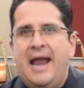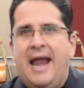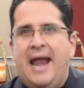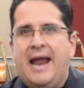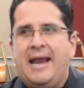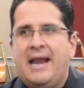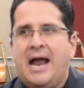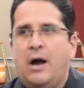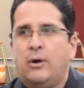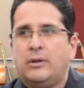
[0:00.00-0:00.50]

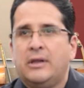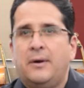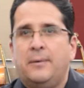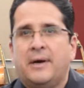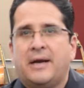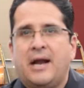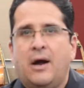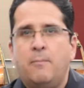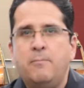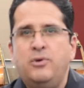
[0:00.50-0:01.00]
and how
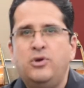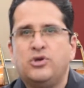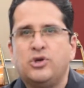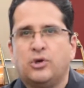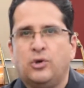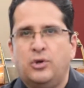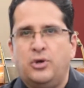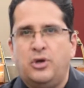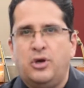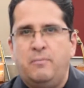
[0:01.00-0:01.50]

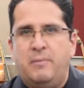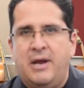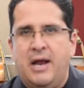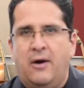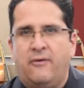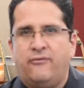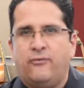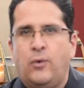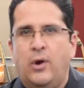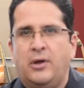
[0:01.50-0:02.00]
musical you can be,
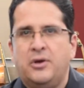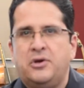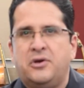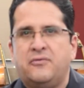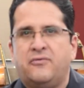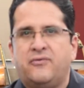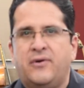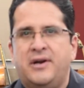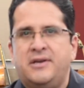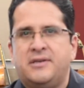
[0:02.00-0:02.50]
how well you can
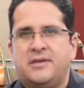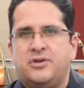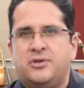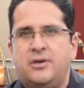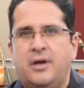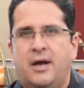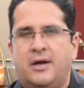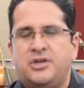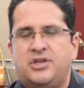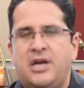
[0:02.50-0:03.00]
phrase
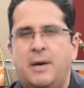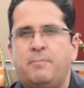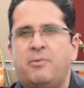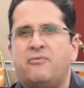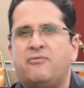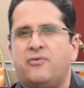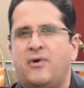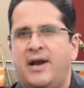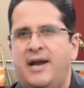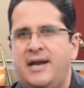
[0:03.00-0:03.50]
the shape of
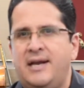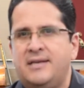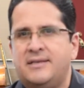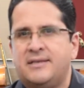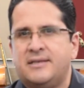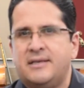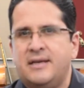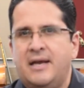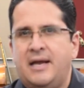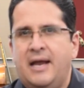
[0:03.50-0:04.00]

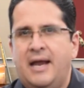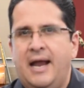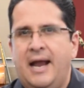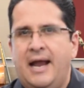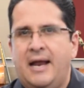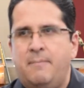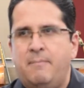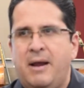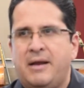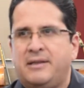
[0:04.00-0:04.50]
phrase
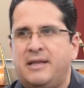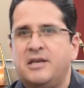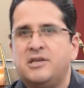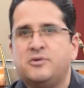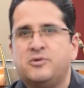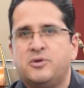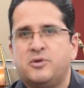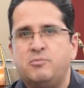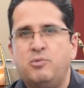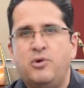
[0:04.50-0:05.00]
and make things
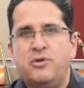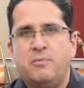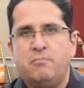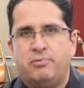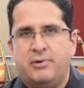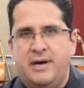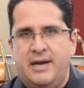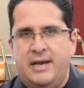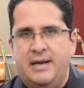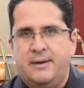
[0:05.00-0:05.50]
smooth and
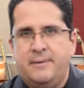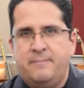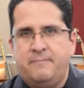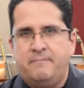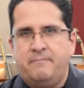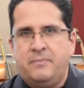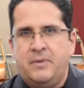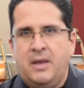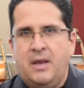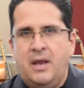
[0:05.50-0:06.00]
pretty.
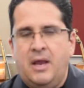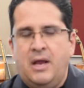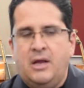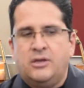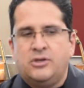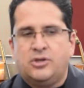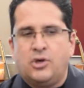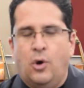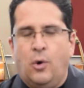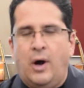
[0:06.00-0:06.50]

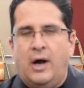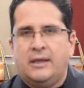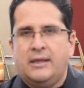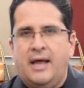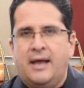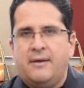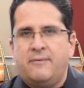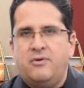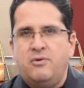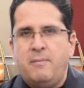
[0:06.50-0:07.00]
So a
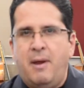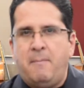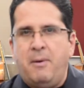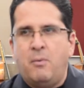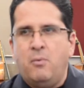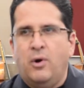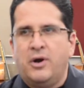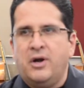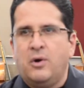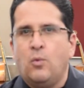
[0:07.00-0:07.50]
lot of you may be
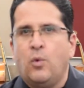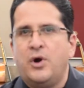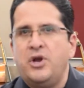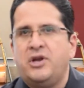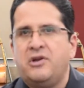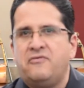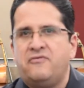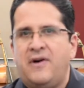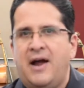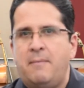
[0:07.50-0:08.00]
wondering where you
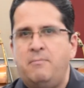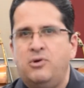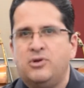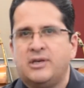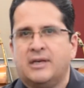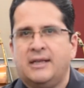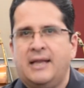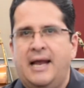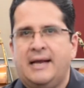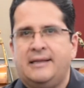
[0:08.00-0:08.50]
could find
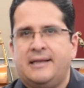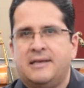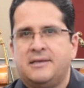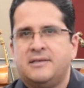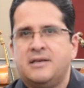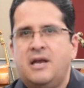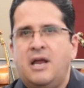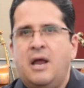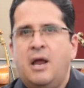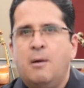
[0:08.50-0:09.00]
music like
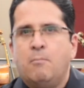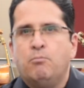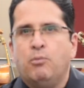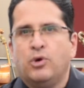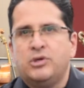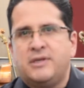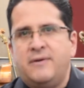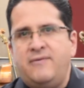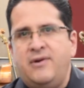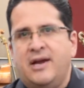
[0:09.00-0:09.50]
this.
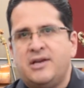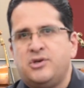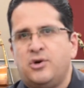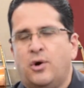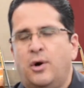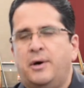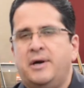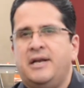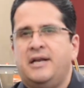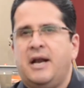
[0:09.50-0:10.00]
Most of you guys are
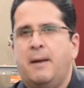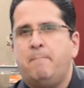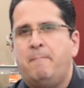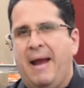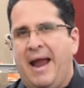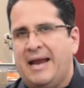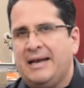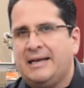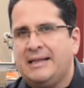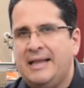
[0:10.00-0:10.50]
already in a
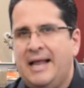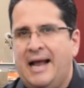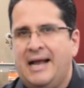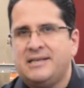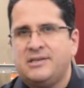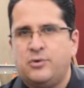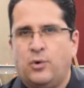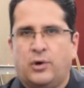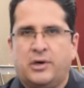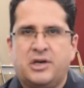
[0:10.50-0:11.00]
band
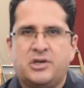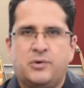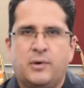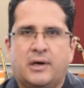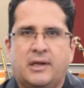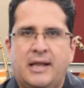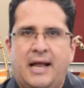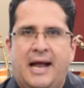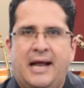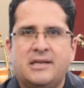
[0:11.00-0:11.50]
class, an orchestra
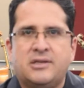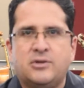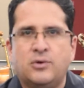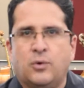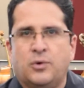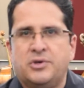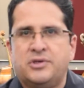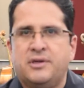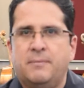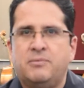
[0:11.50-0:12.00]
class,
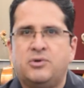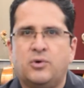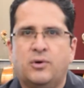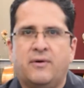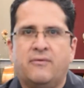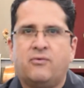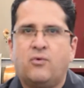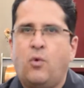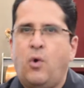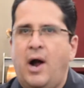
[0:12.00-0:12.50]
or some sort
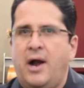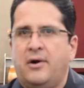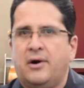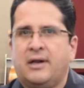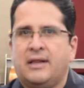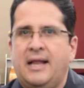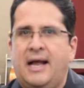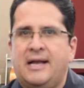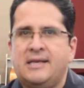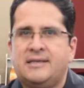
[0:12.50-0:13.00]
of choir
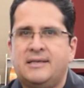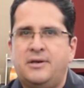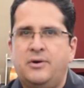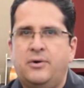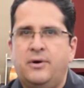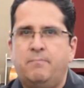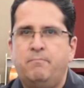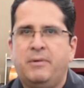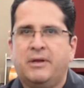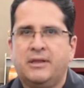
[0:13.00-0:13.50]
class in
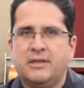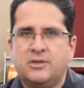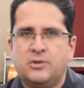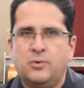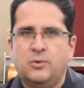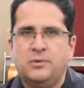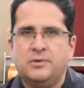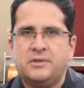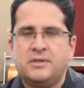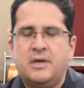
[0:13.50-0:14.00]
your middle
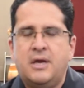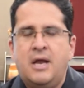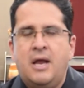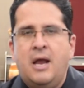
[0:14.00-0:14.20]
schools.